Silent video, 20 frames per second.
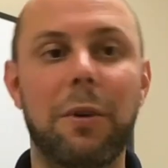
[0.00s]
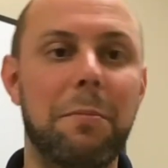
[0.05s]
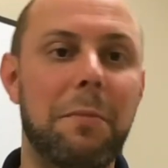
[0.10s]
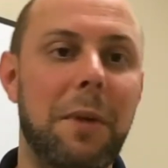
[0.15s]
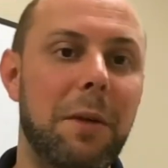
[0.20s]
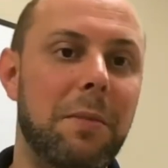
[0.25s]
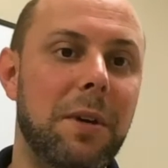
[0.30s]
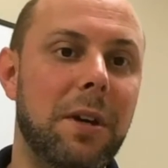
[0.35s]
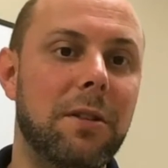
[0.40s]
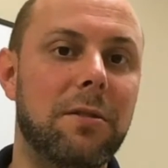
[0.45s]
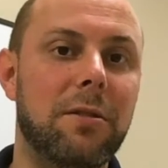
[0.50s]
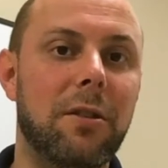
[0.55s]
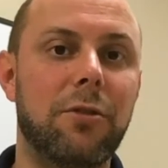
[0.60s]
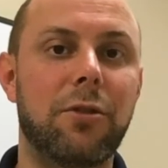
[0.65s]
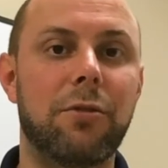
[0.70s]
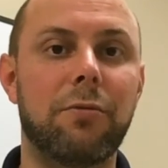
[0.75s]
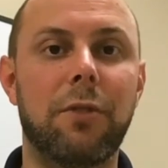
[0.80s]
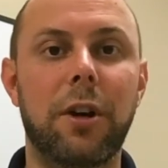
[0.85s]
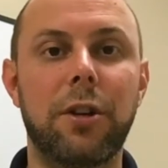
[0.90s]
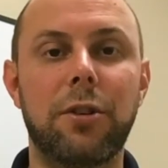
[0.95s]
We may be in
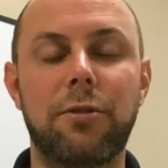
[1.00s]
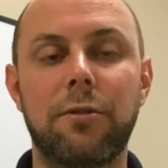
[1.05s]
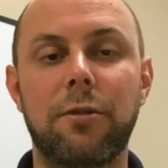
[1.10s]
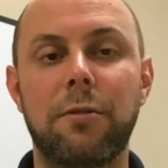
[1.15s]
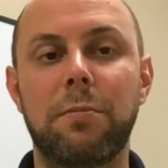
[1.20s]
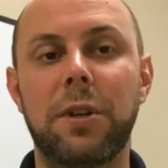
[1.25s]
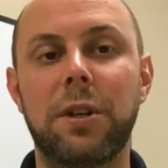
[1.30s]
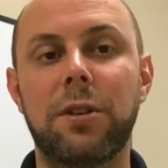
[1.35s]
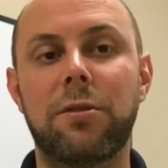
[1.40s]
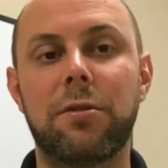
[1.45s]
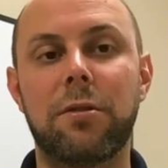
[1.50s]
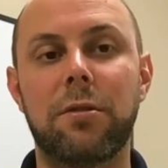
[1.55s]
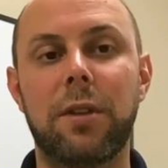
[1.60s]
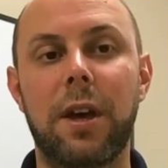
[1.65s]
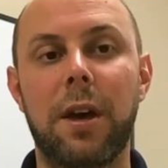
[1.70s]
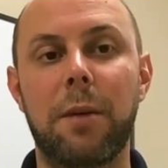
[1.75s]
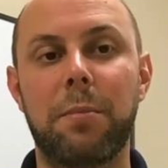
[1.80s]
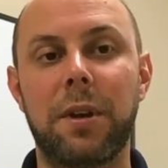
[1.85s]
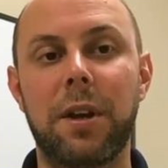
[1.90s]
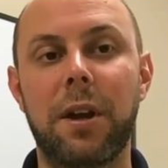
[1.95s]
such a rush to administer
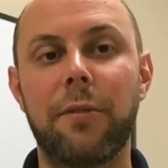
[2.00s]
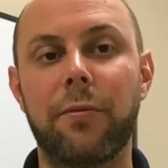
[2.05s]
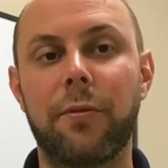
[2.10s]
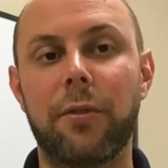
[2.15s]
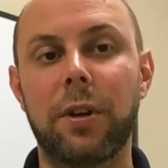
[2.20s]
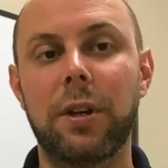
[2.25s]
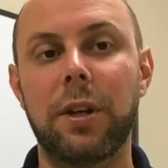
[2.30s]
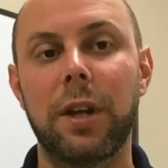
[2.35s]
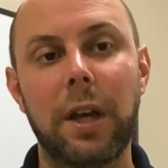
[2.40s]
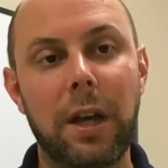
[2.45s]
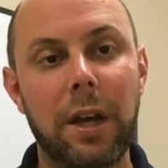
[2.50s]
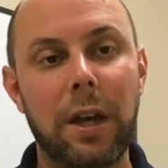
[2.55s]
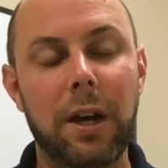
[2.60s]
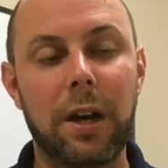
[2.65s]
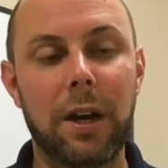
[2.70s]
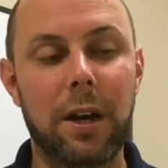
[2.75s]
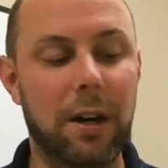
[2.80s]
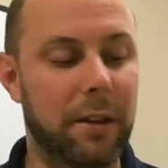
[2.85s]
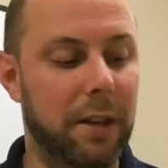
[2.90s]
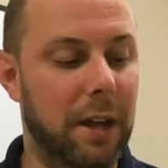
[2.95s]
the epinephrine
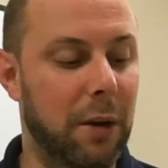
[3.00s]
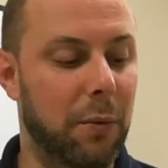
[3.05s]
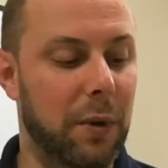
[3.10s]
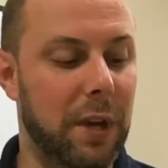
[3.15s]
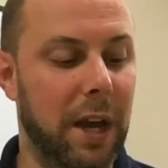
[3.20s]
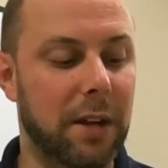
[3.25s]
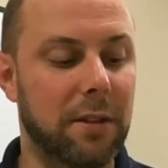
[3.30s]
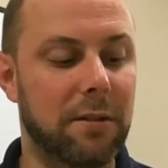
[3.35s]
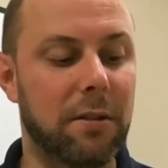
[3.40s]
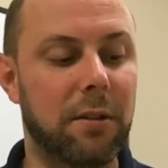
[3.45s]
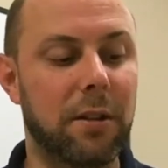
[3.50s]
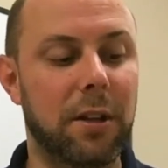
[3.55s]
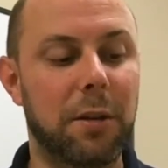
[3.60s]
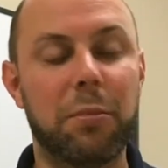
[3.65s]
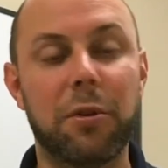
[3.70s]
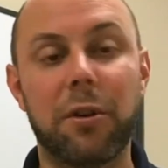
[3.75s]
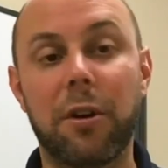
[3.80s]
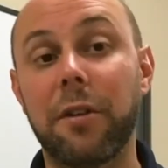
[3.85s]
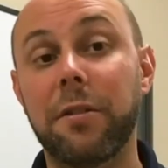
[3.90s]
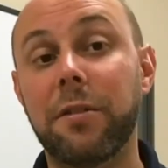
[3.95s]
that we accidentally
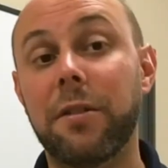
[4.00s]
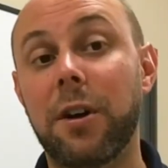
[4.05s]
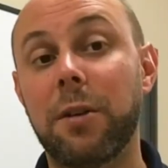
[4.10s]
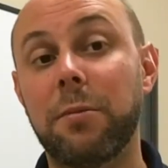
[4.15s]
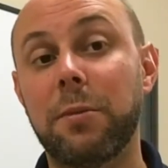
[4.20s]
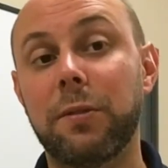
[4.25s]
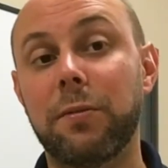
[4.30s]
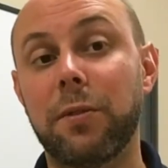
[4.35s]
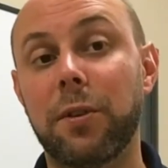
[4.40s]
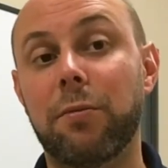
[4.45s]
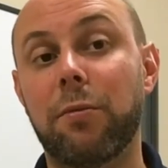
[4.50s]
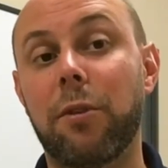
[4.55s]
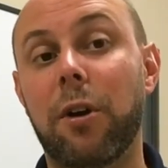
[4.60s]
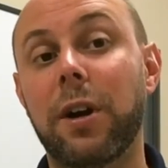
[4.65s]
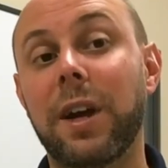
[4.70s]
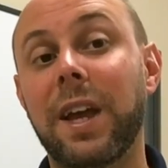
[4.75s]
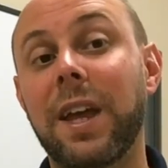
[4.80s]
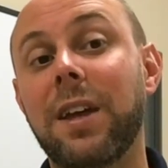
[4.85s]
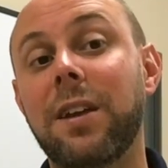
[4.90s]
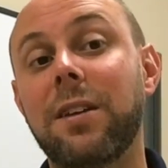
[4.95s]
put our thumb over the
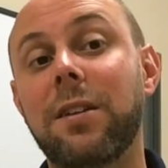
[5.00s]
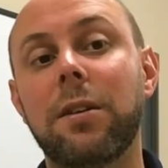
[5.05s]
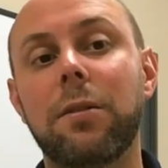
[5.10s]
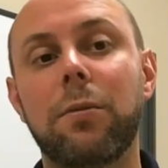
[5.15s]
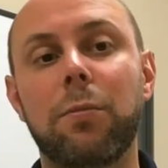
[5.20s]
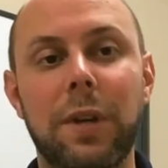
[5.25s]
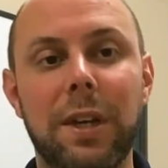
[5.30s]
wrong end.